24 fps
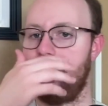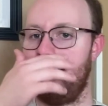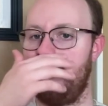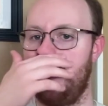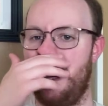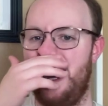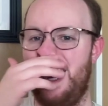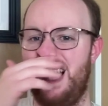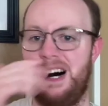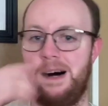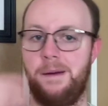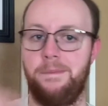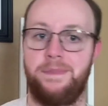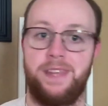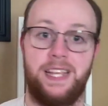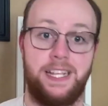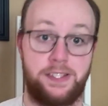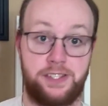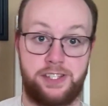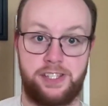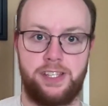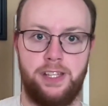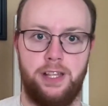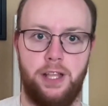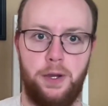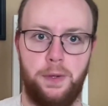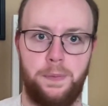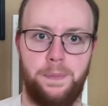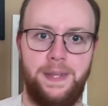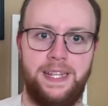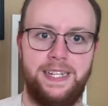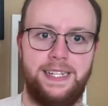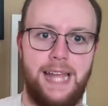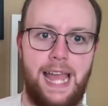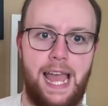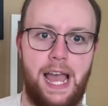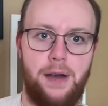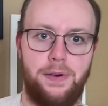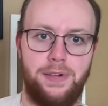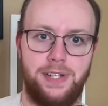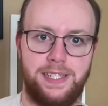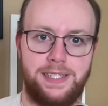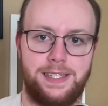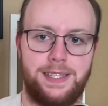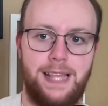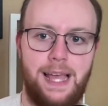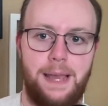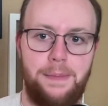It's slowed me down.
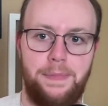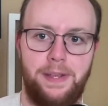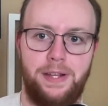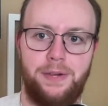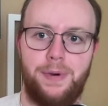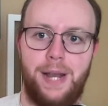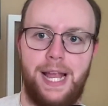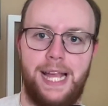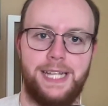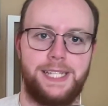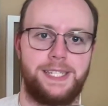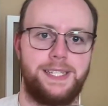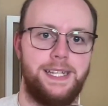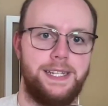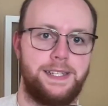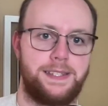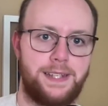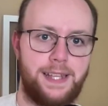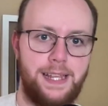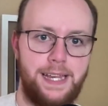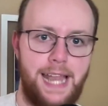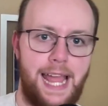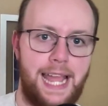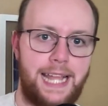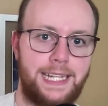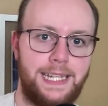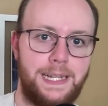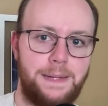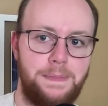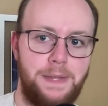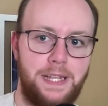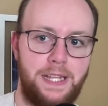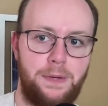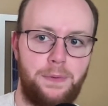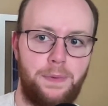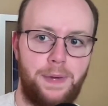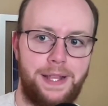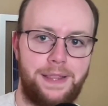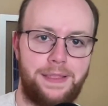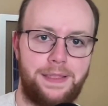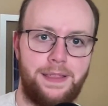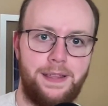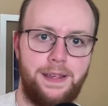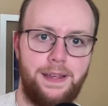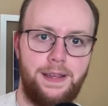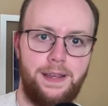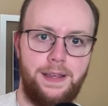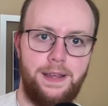It's let me rest. It's connected me with
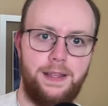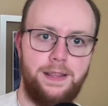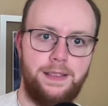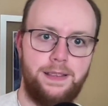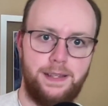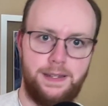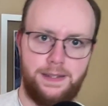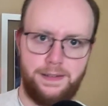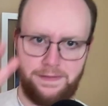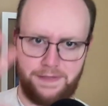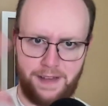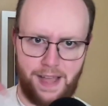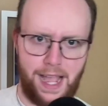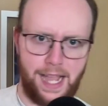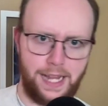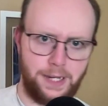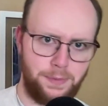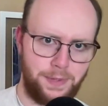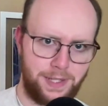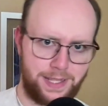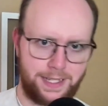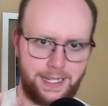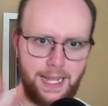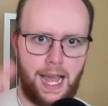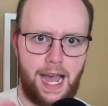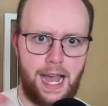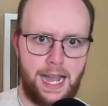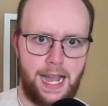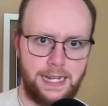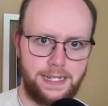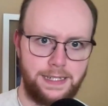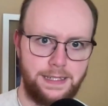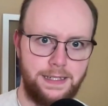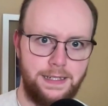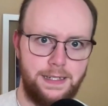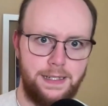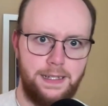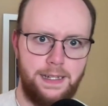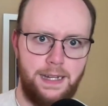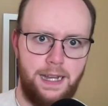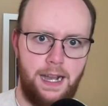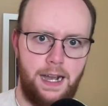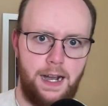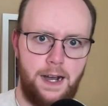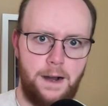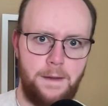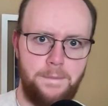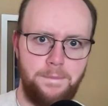the divine, with God,
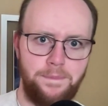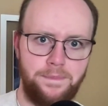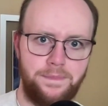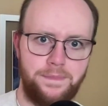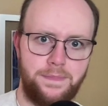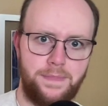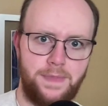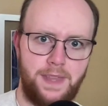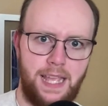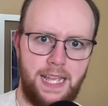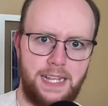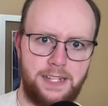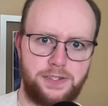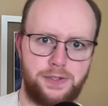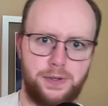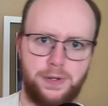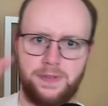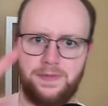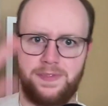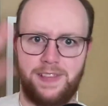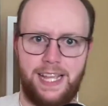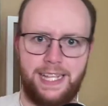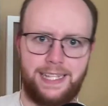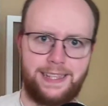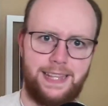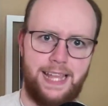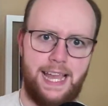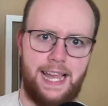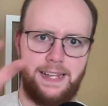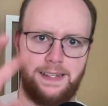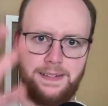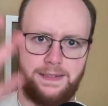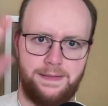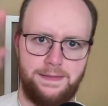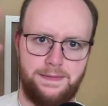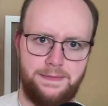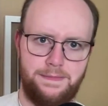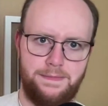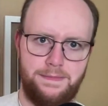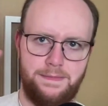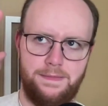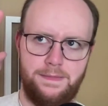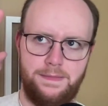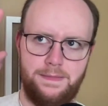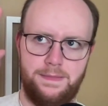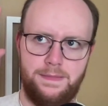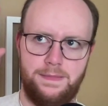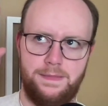and sort of like that
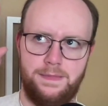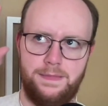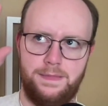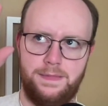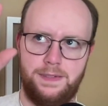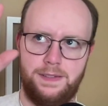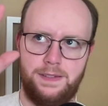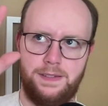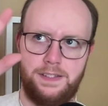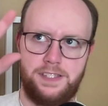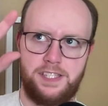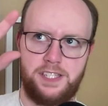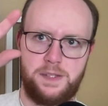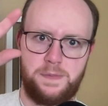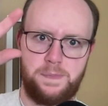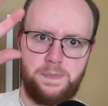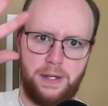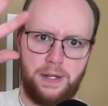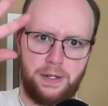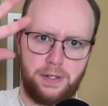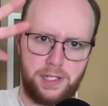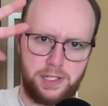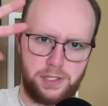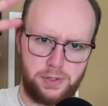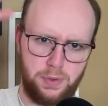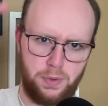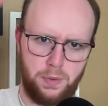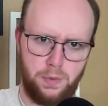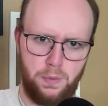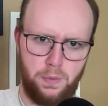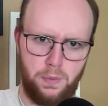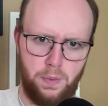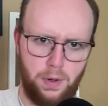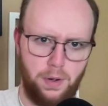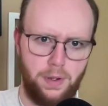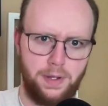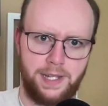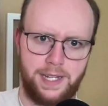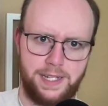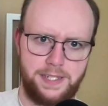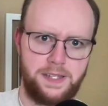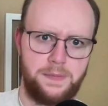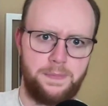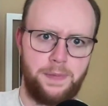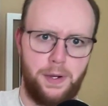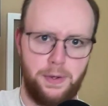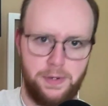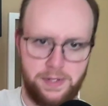spiritual world, I
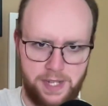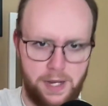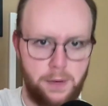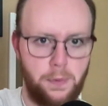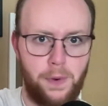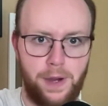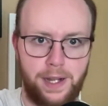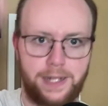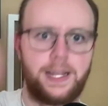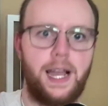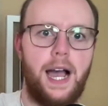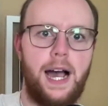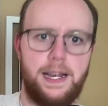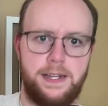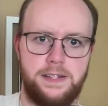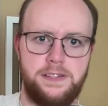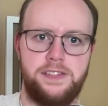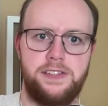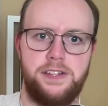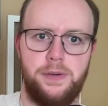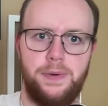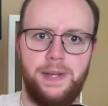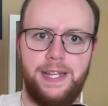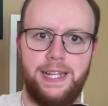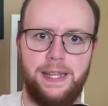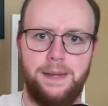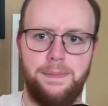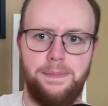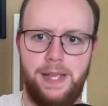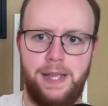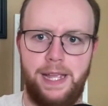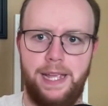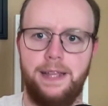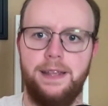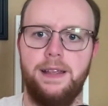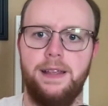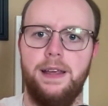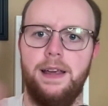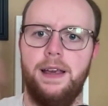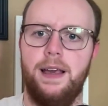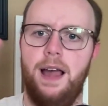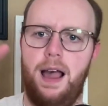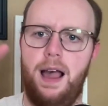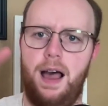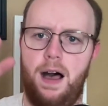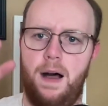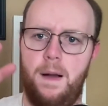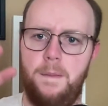suppose, and what God is doing in me.
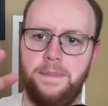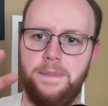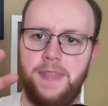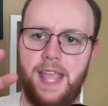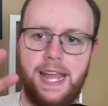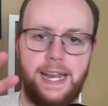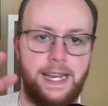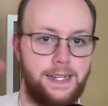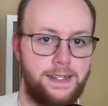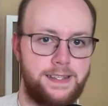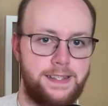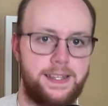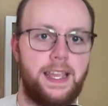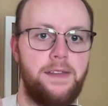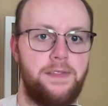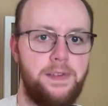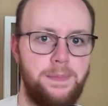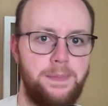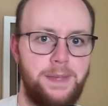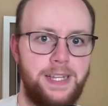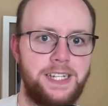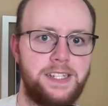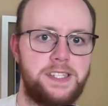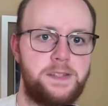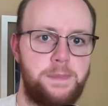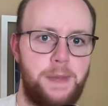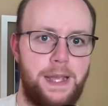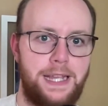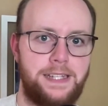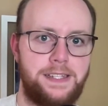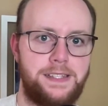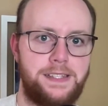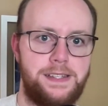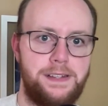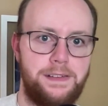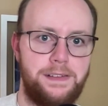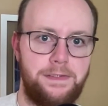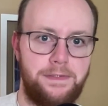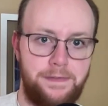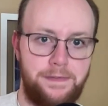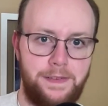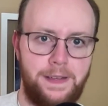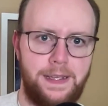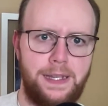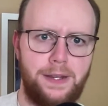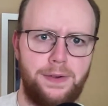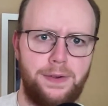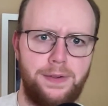And it's given me a space to
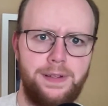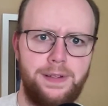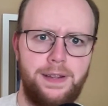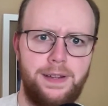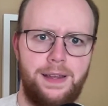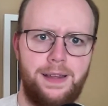feel,